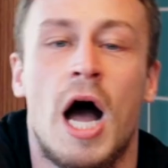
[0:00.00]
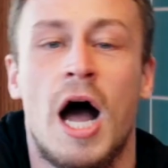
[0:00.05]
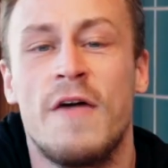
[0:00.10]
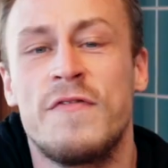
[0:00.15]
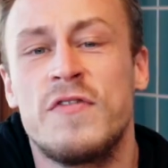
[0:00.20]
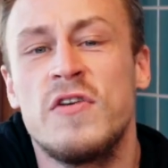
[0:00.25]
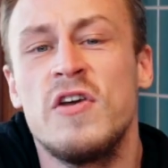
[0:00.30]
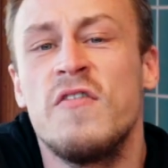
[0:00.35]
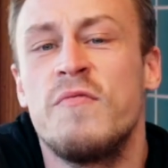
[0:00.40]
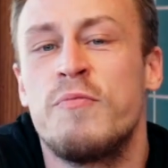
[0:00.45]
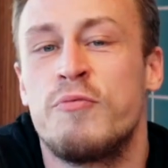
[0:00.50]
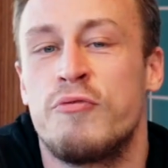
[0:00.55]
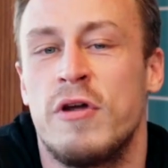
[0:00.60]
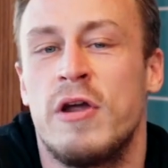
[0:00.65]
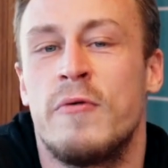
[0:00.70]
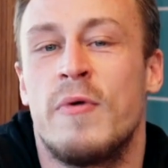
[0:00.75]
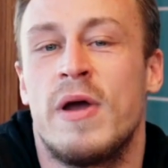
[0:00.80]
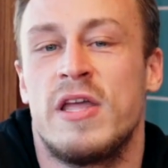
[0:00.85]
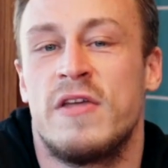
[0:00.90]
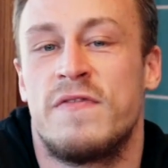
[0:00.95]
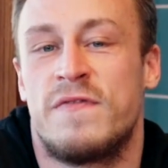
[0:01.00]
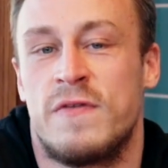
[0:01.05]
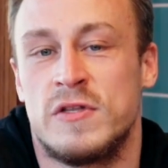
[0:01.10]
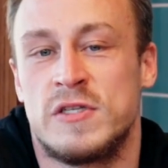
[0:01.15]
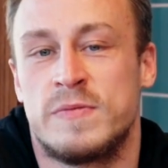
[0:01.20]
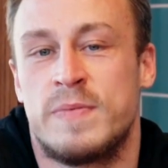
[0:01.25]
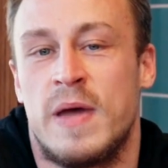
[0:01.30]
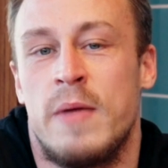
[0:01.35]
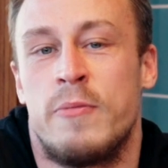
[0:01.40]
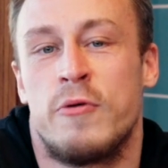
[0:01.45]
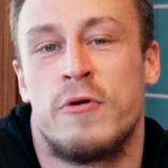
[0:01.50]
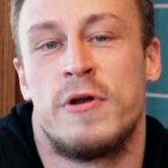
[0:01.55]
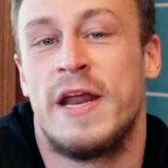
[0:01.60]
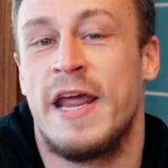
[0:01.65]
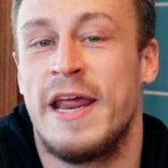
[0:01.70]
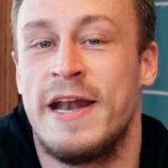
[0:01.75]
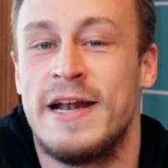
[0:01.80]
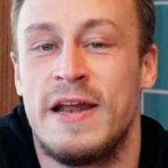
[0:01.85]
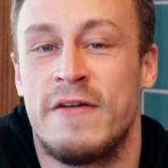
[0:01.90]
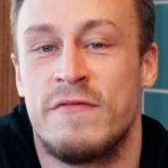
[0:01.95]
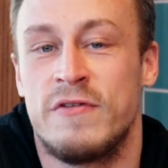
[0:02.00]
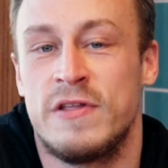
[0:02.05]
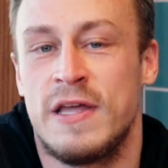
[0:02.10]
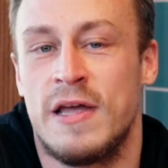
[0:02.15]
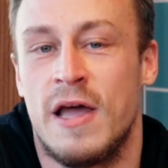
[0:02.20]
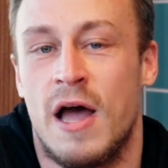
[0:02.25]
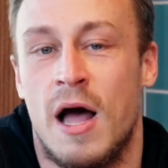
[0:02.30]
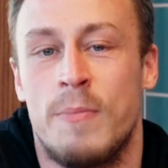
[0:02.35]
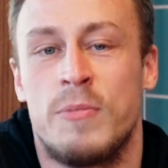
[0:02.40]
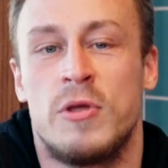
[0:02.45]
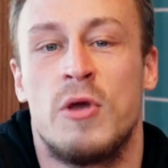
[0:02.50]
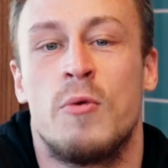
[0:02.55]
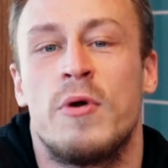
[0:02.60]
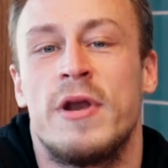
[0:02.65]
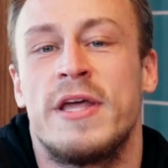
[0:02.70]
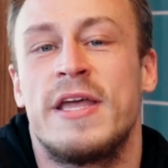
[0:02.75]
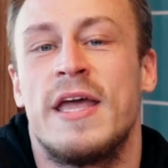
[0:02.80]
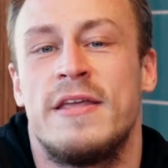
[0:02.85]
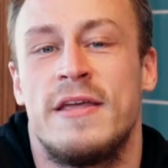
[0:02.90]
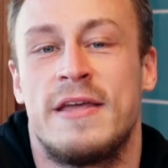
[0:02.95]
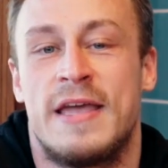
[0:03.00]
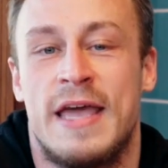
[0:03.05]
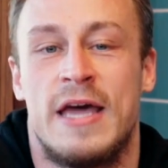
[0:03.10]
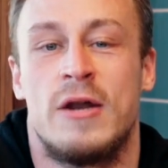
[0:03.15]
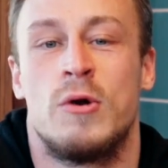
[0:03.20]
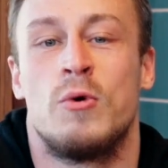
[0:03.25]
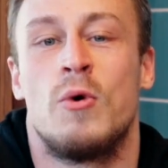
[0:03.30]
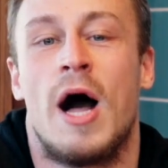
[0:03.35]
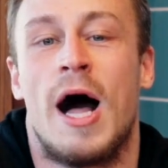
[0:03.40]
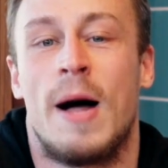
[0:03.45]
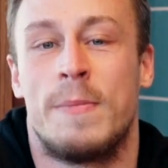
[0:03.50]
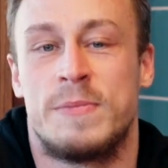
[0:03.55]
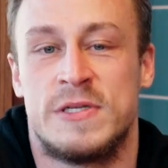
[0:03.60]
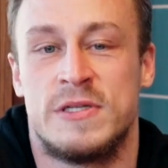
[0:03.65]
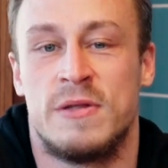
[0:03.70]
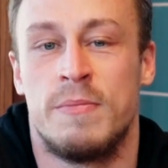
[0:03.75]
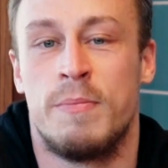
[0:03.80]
After you've pre-wet your filter paper and heated everything up, you wanna get your kettle up to